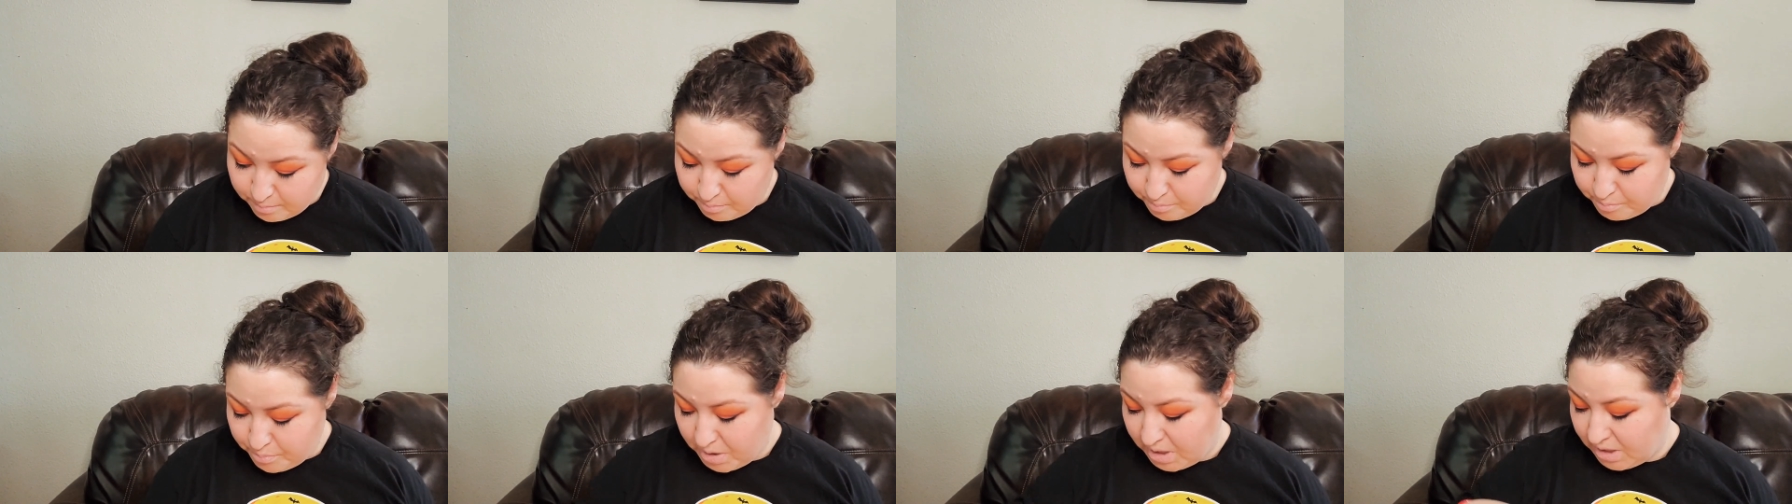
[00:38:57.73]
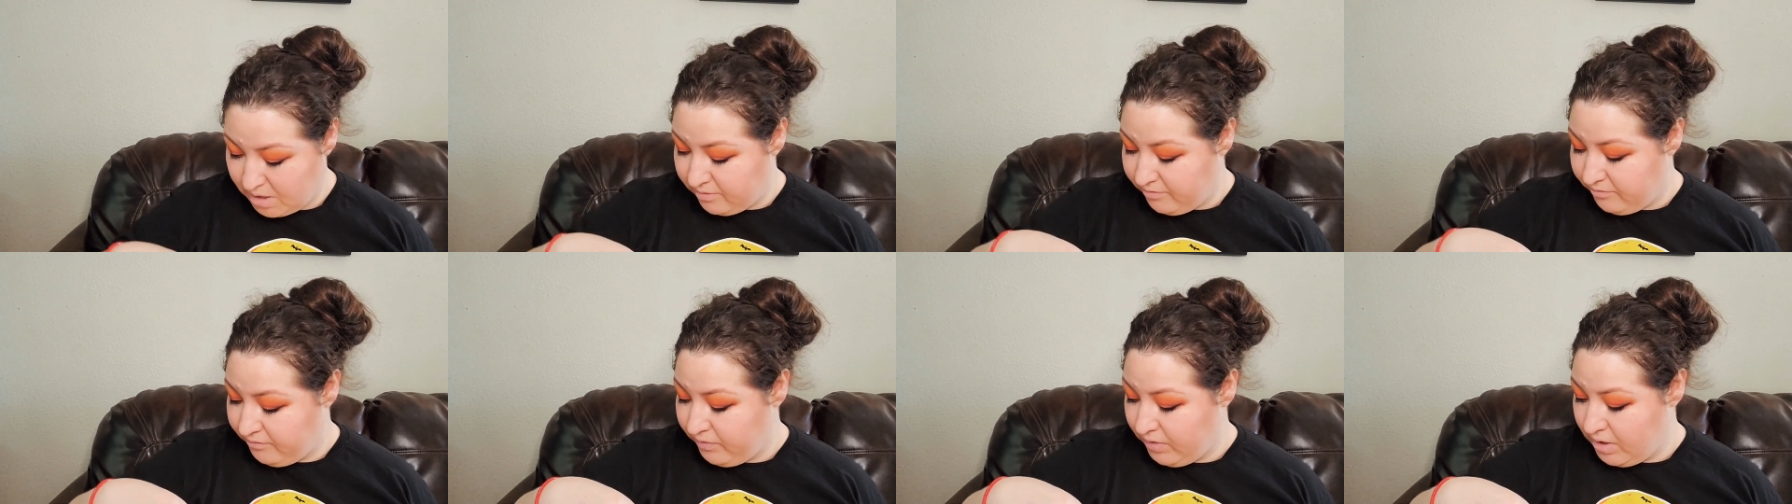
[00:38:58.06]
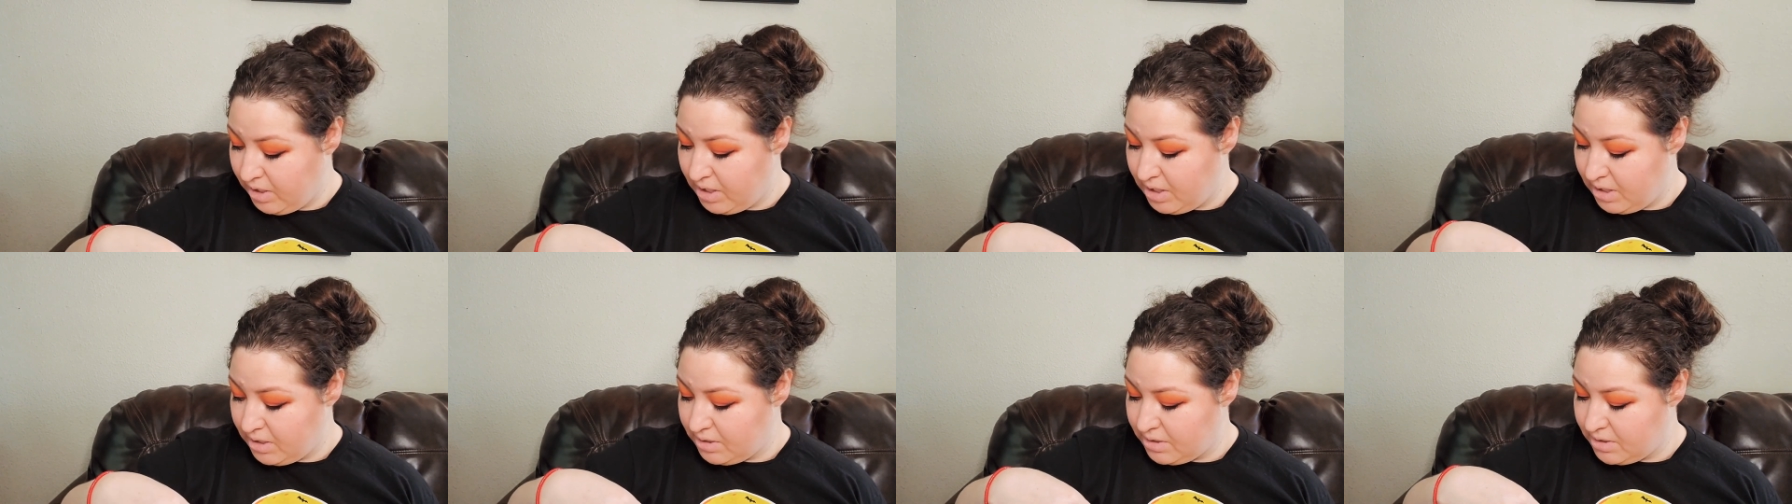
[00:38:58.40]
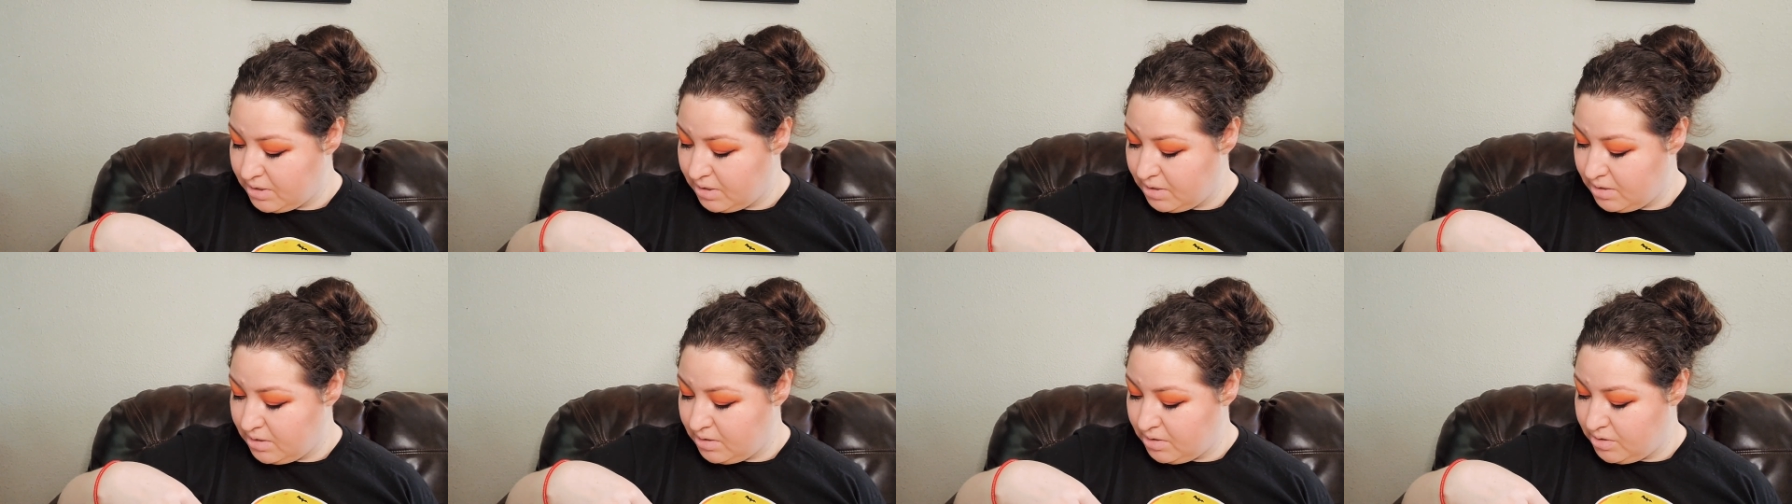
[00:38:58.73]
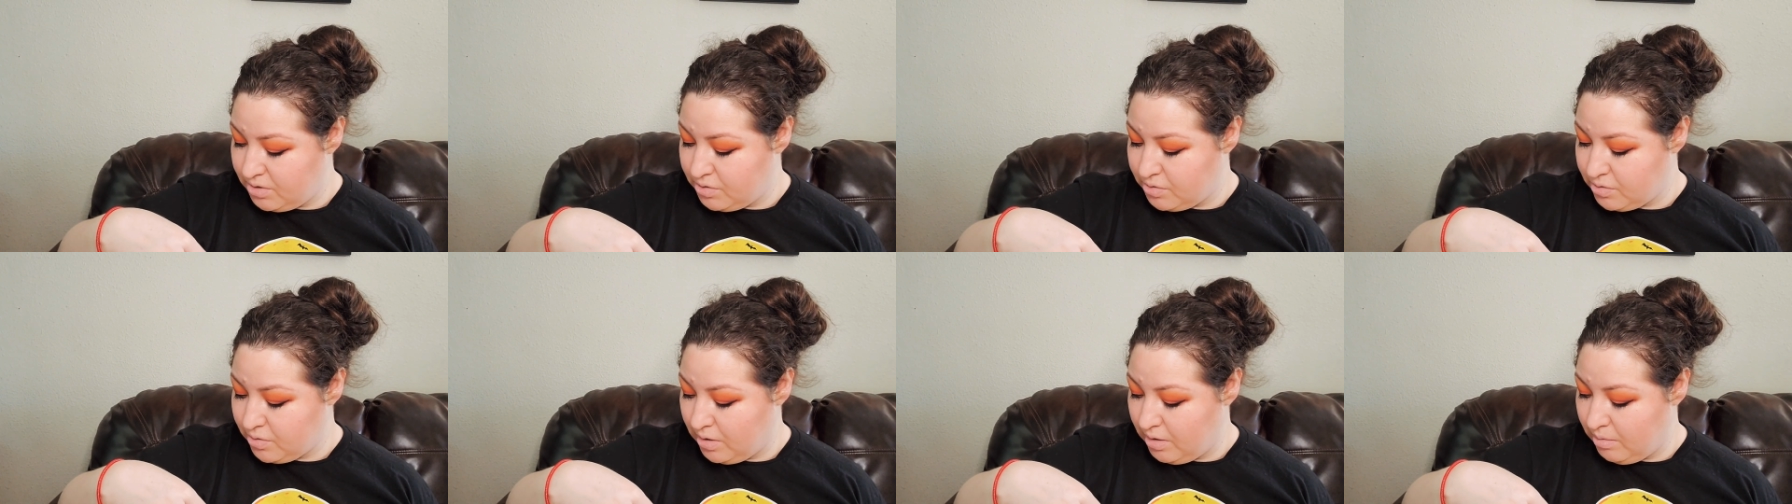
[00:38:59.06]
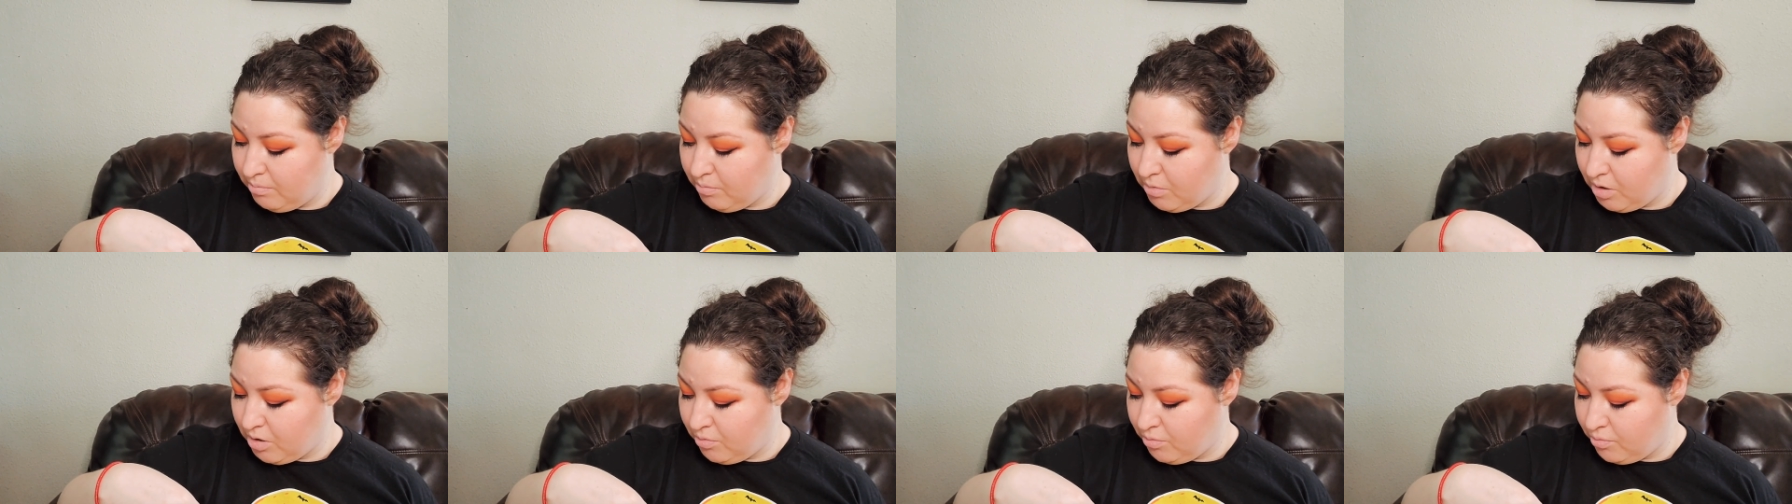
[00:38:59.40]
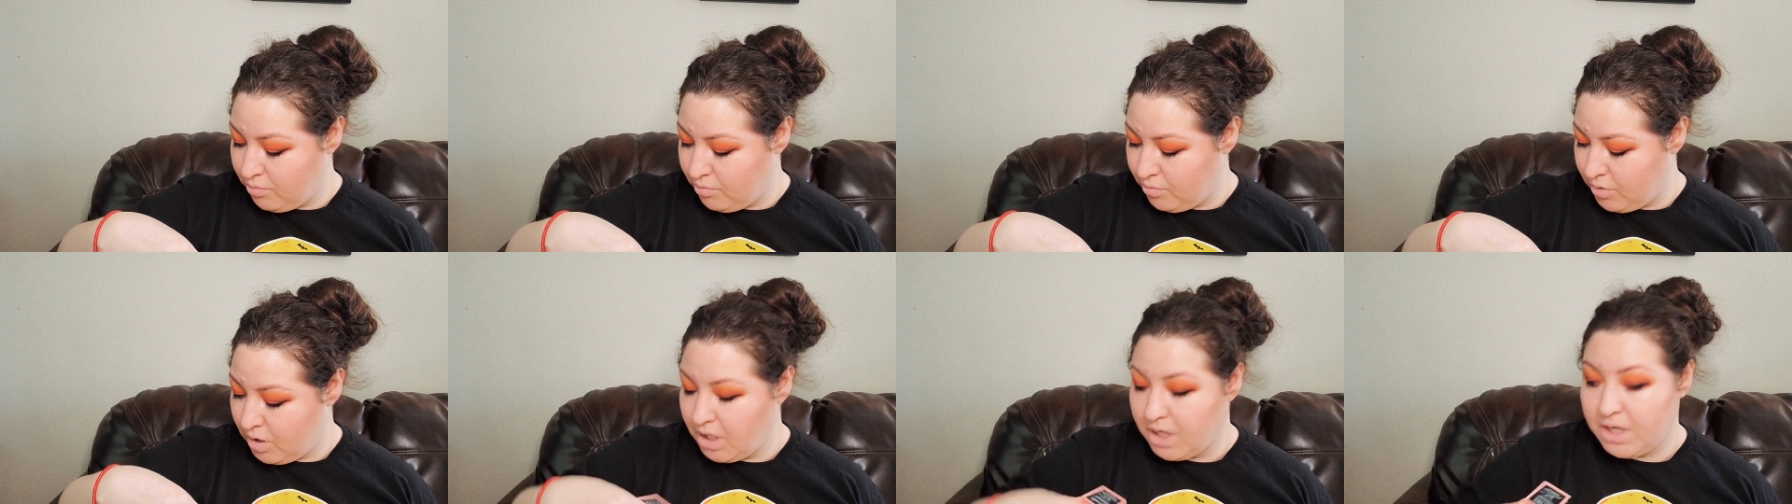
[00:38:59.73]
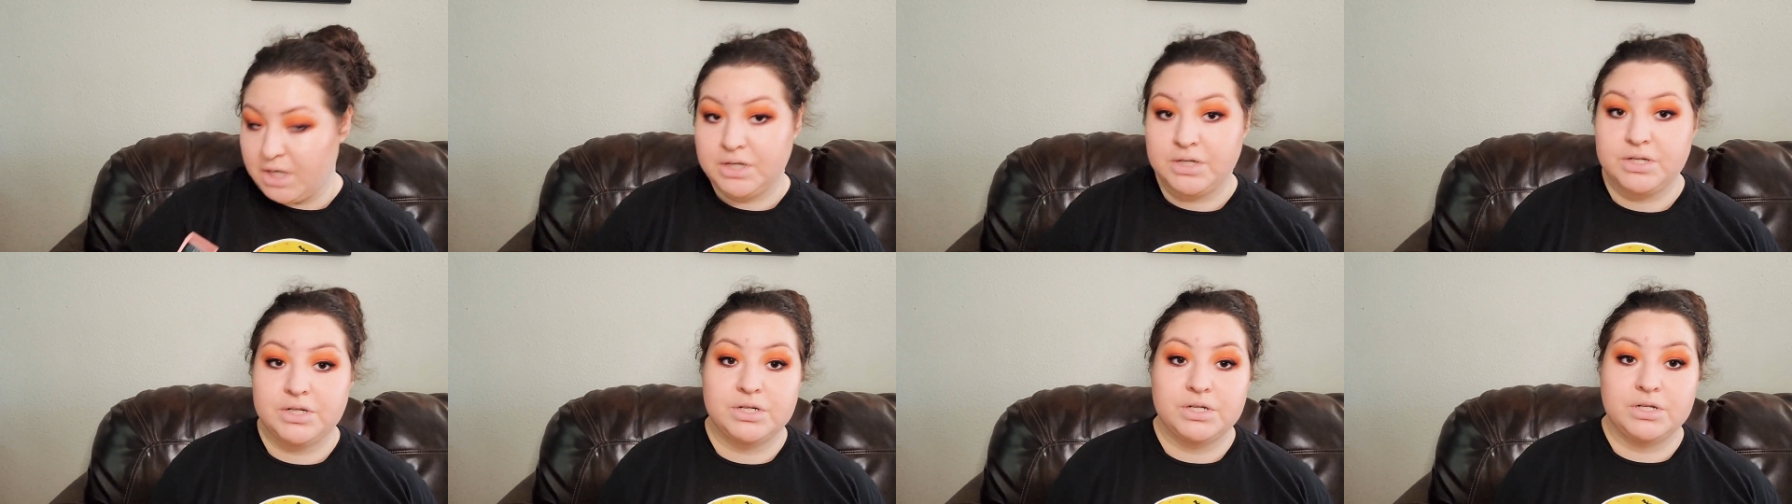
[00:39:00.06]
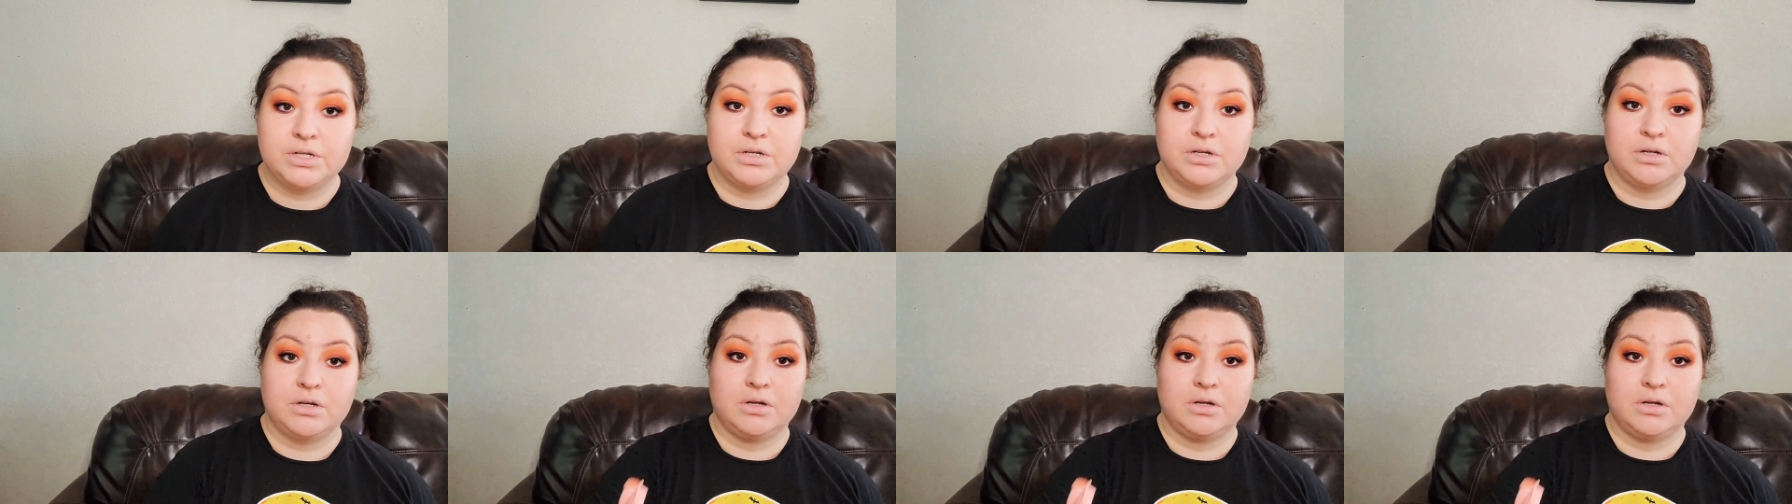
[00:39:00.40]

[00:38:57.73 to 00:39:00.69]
Benefit Dream Rush.